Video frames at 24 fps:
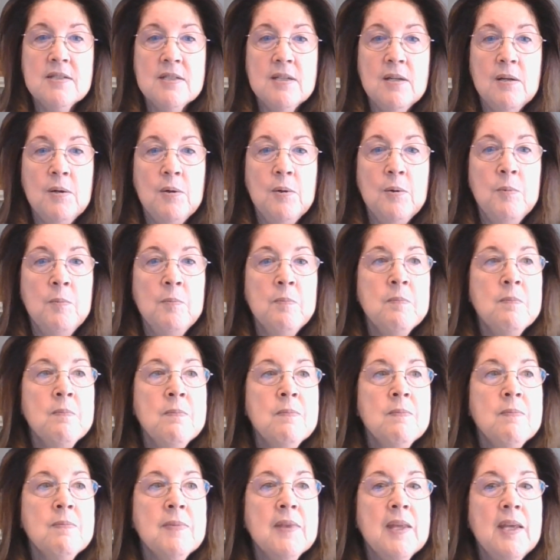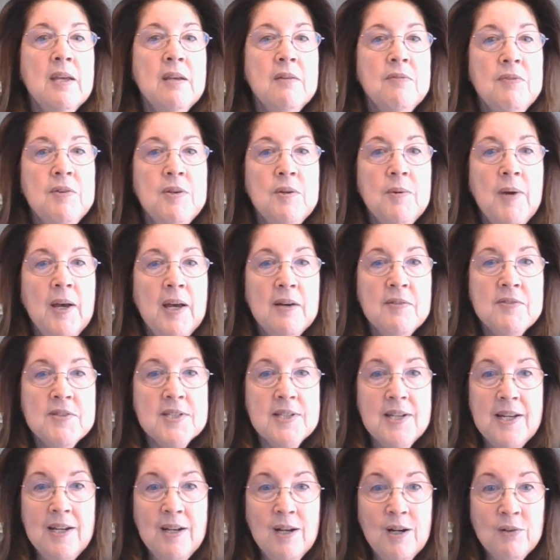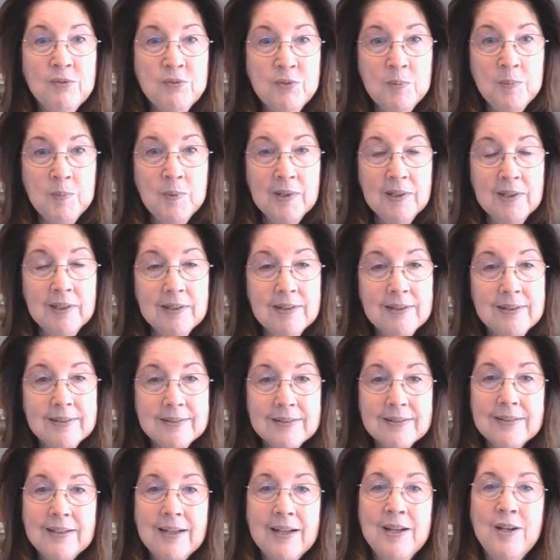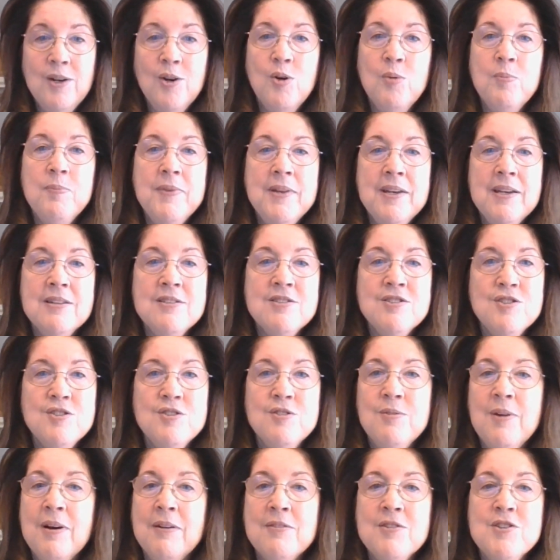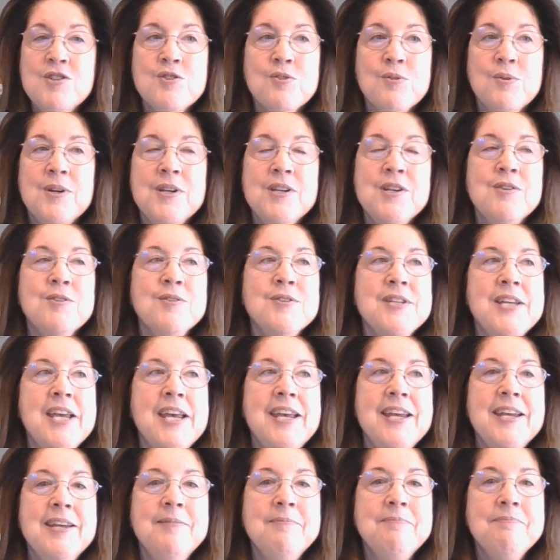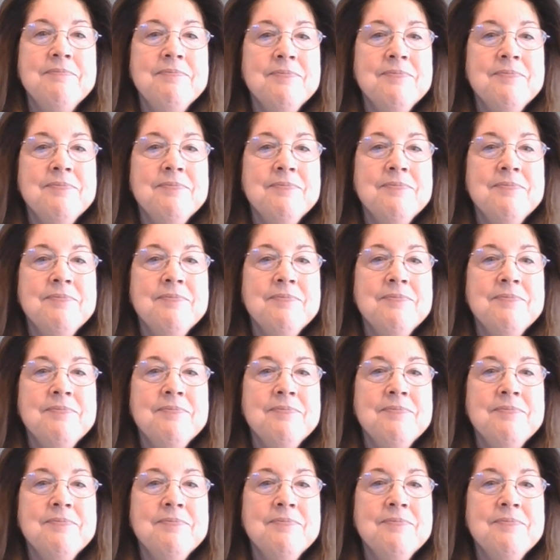So if you have today off from work, I hope that you are enjoying your day.